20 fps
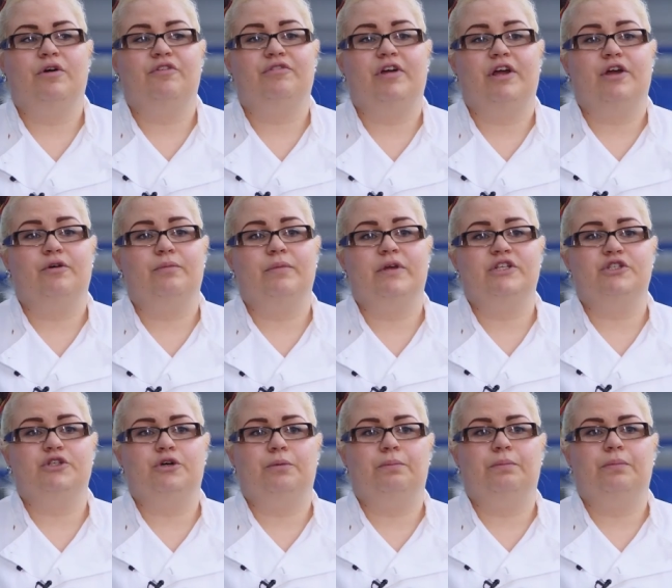My friend got me a
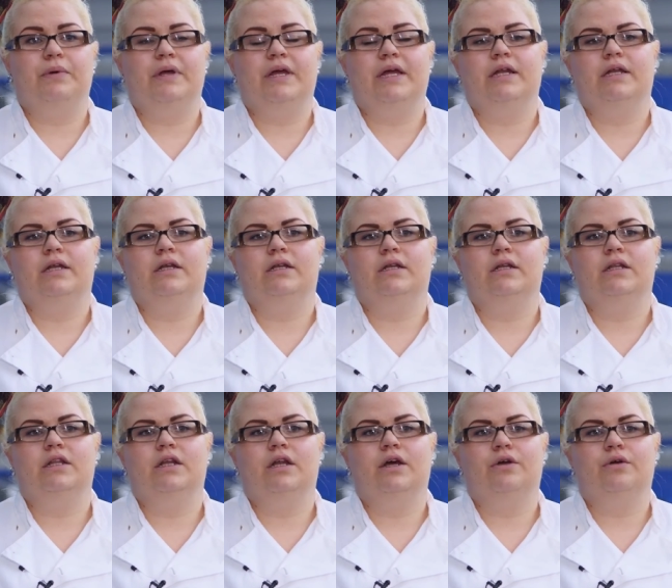job
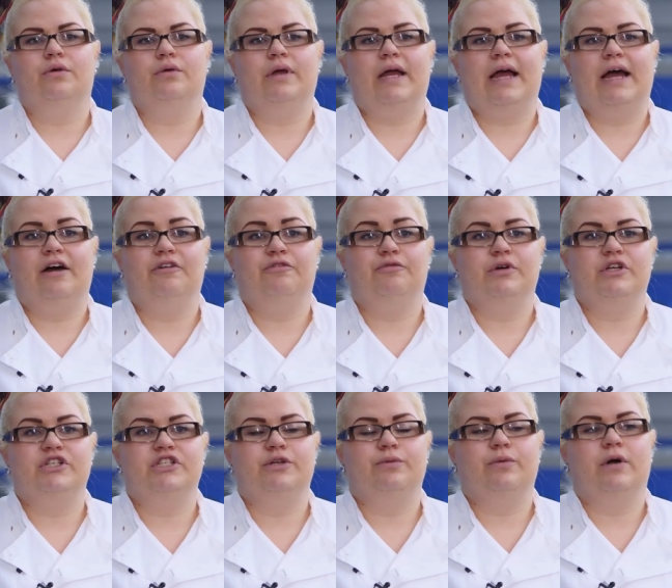in the local cafe
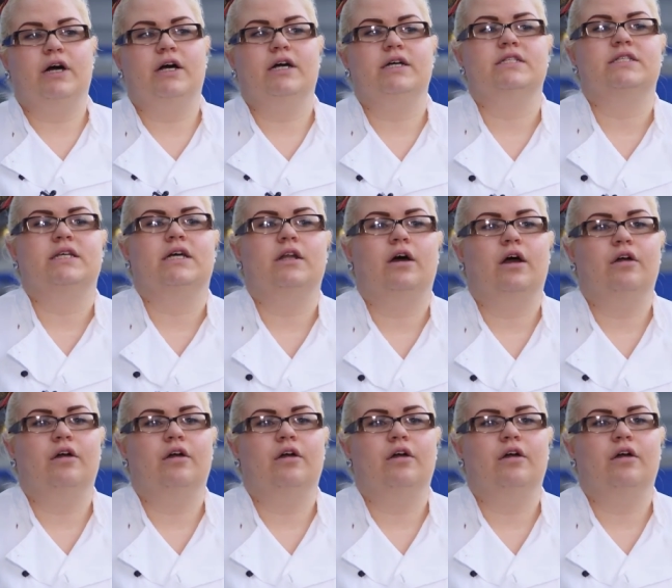where she worked and